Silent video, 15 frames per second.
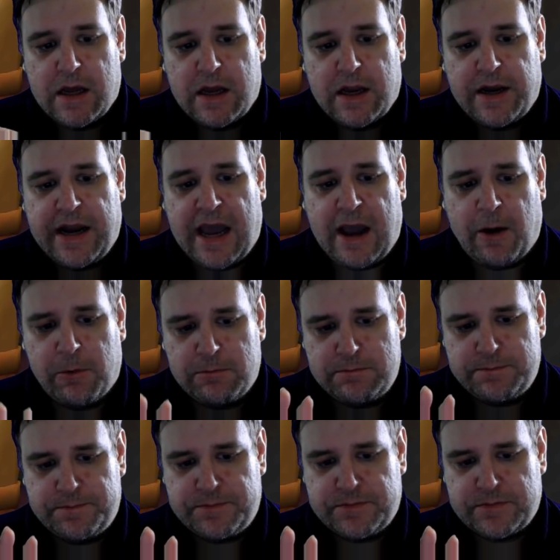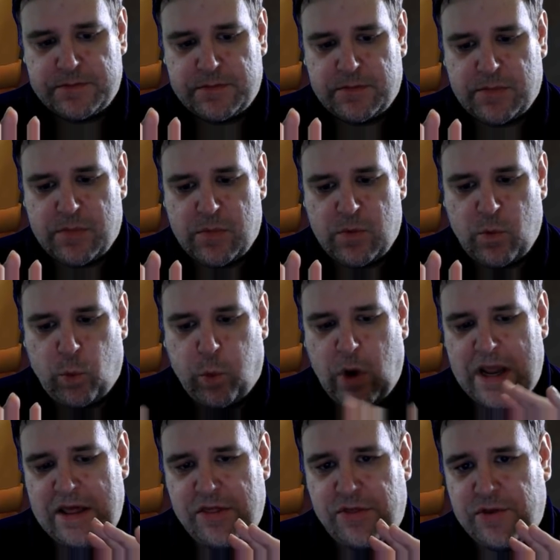Now,
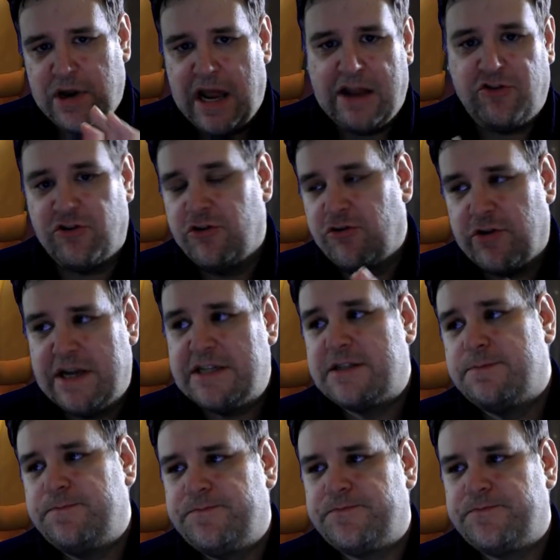with Legendaries,